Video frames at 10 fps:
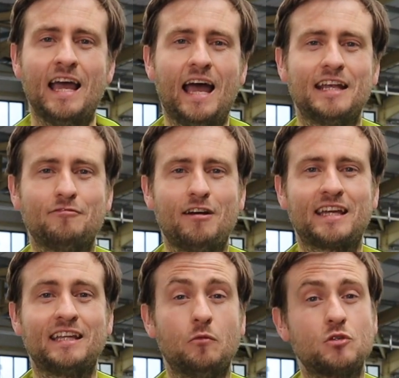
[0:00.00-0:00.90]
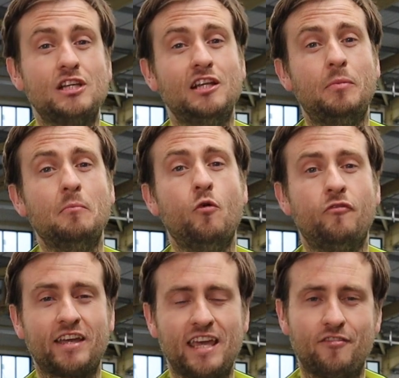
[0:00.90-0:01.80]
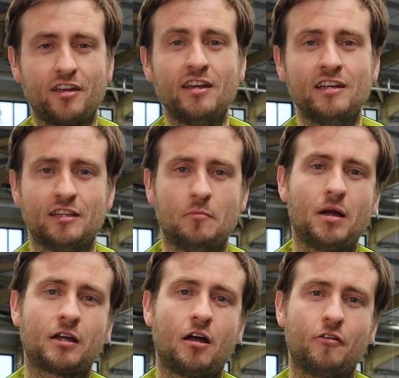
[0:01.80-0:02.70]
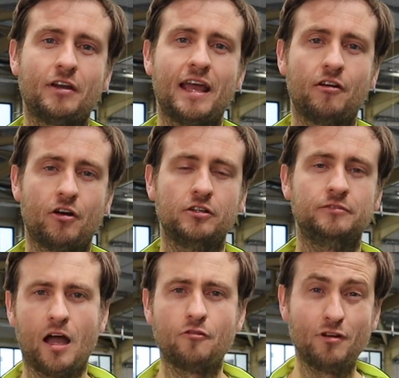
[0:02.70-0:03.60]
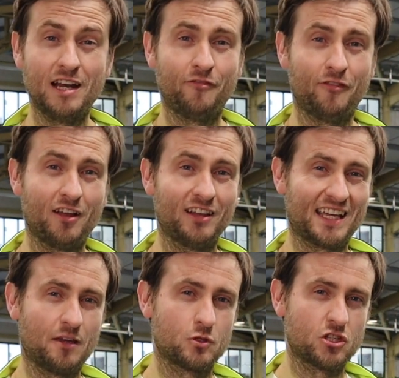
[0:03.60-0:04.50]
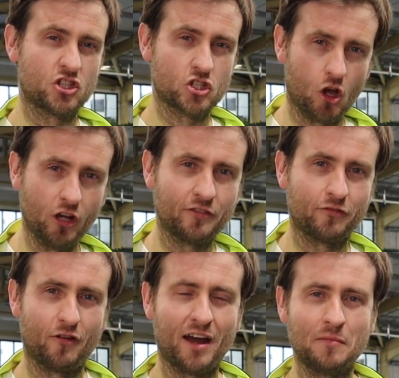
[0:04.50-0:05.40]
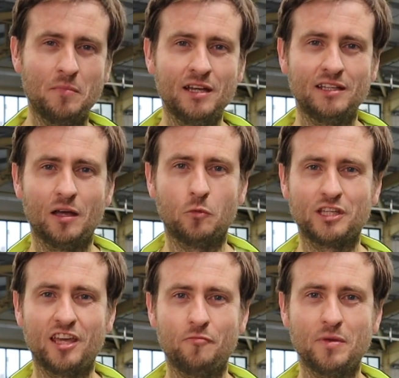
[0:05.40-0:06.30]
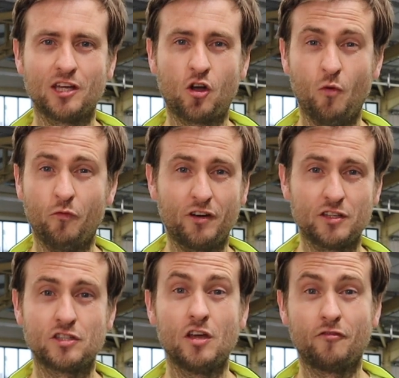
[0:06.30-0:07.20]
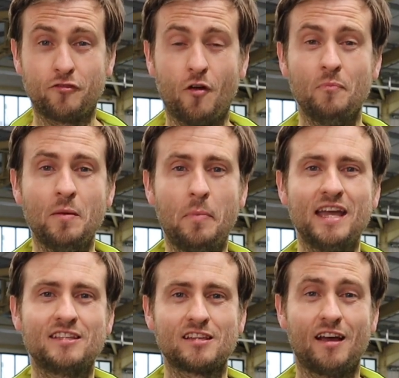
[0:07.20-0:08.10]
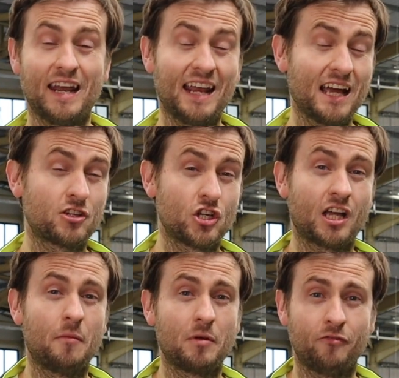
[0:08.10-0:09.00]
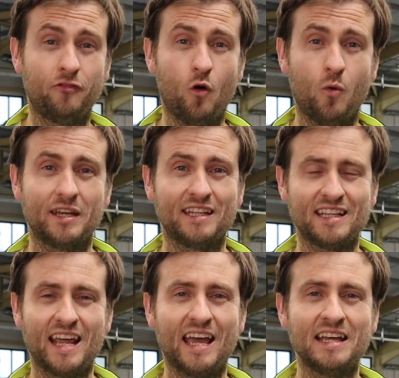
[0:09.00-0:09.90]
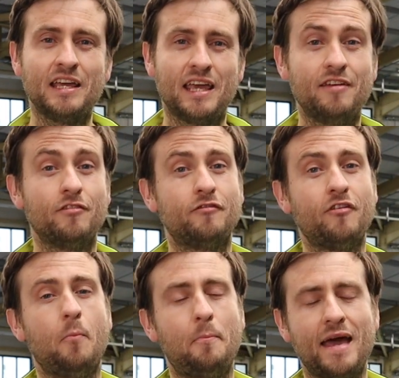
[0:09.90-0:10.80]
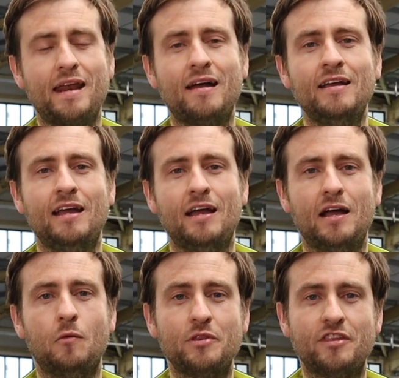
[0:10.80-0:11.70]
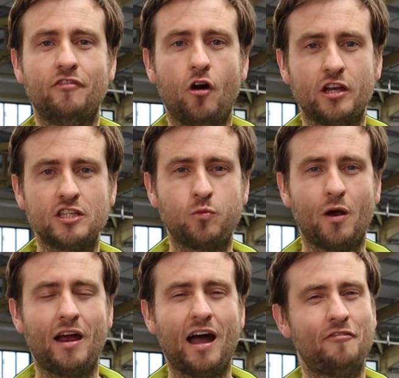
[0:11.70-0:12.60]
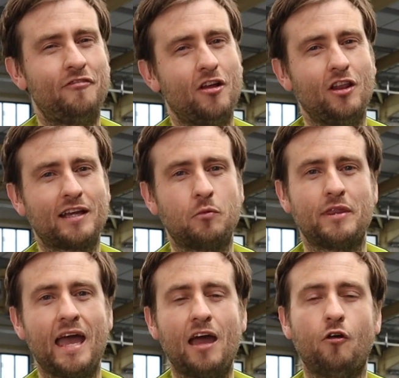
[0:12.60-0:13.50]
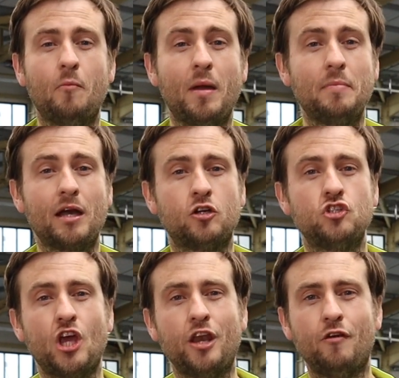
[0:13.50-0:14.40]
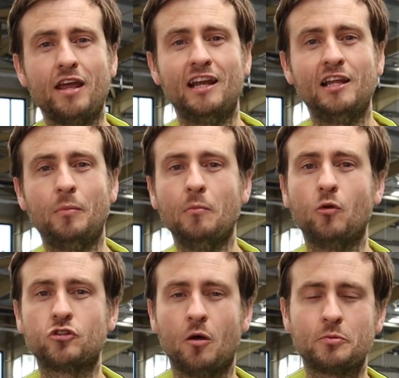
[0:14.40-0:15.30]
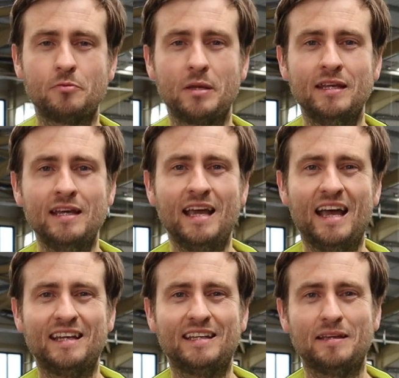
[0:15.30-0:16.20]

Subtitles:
and a racket that was a little bit more forgiving than my current Aero. I really felt like it was a solid frame, that would give me the confidence from the baseline, and actually coming forward at the net even felt better with the volleys, where I felt like with the aero maybe I could generate a little bit more topspin and